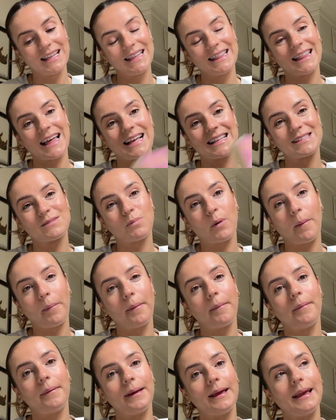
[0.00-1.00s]
That's
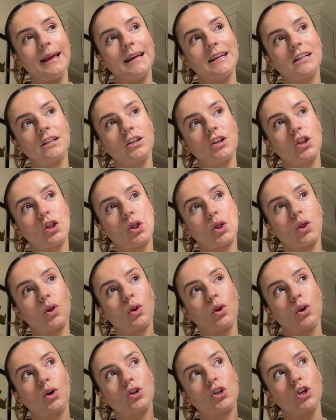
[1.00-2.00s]
probably
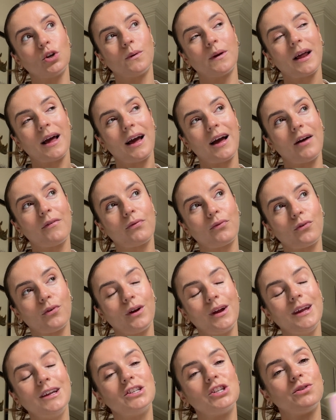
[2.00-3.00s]

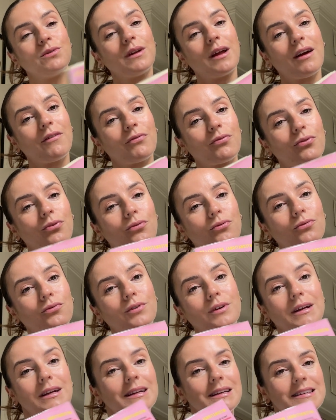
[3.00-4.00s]
2.5,
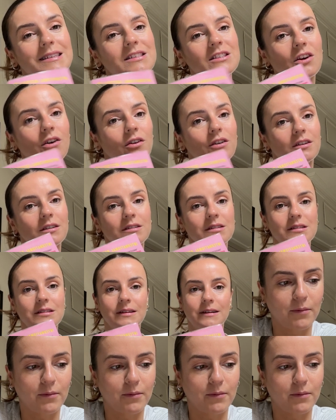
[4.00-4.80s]
3 stars.